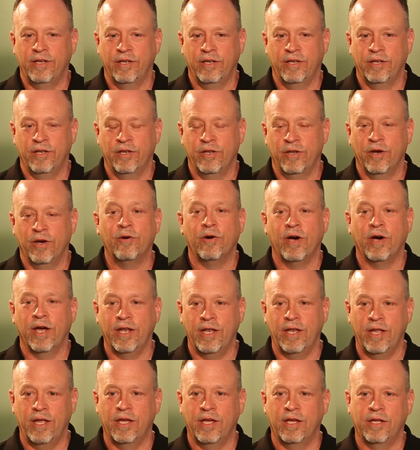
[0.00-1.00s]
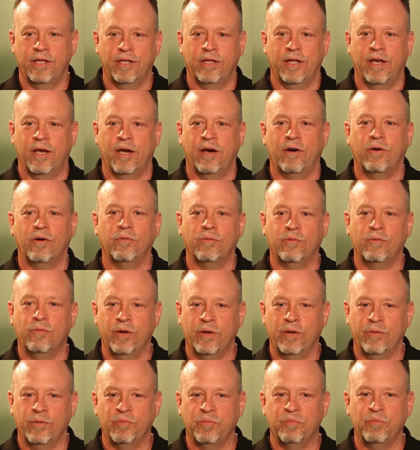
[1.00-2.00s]
no idea how
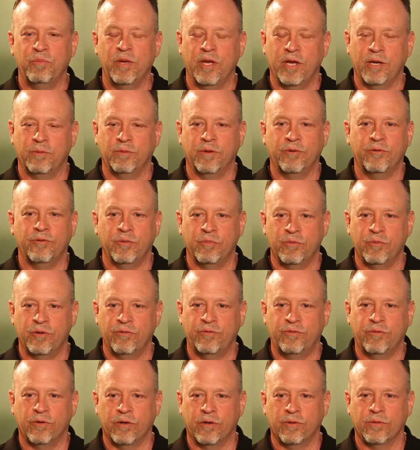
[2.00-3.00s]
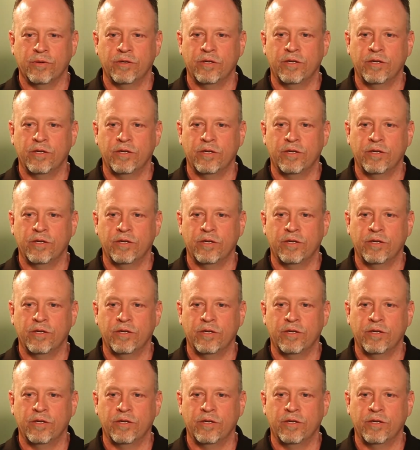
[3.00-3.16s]
we would be able to move forward,